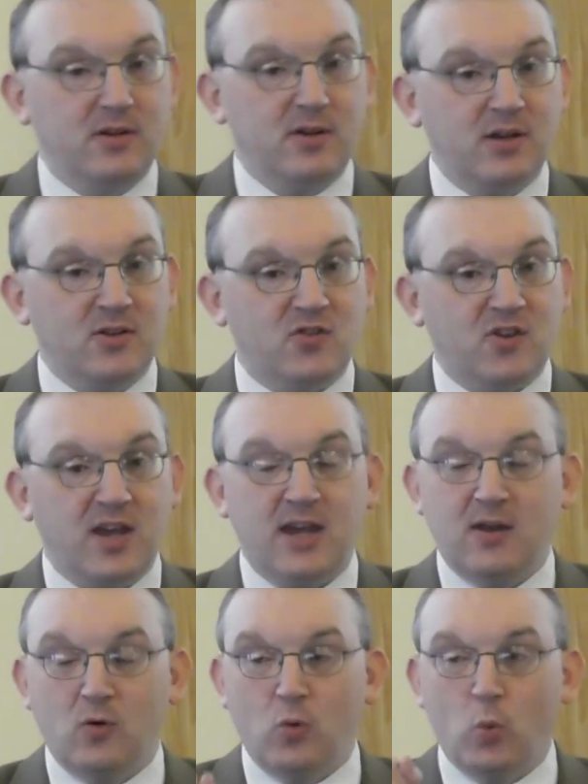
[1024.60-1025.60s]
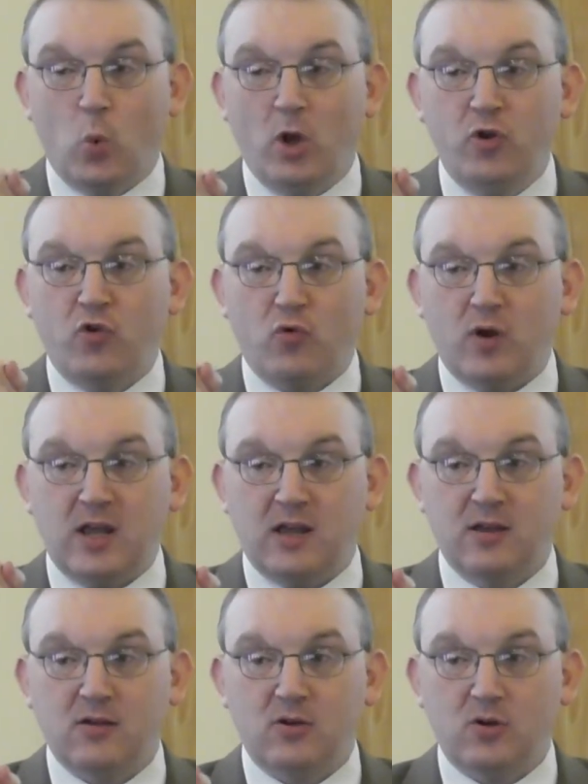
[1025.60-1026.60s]
in saying one tree
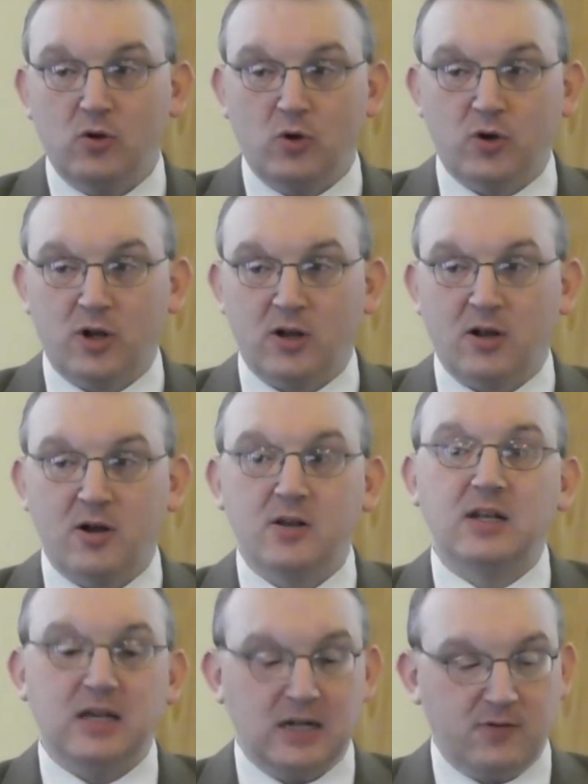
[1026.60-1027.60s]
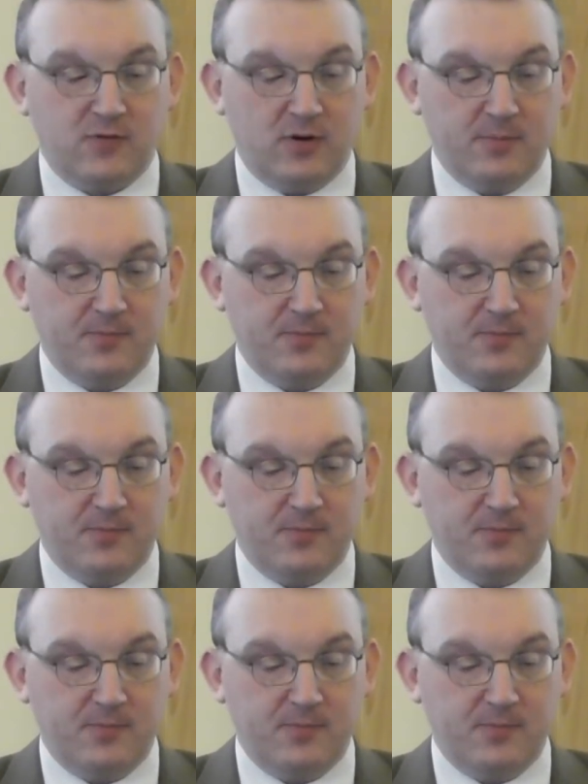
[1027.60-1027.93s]
you're not allowed to eat from.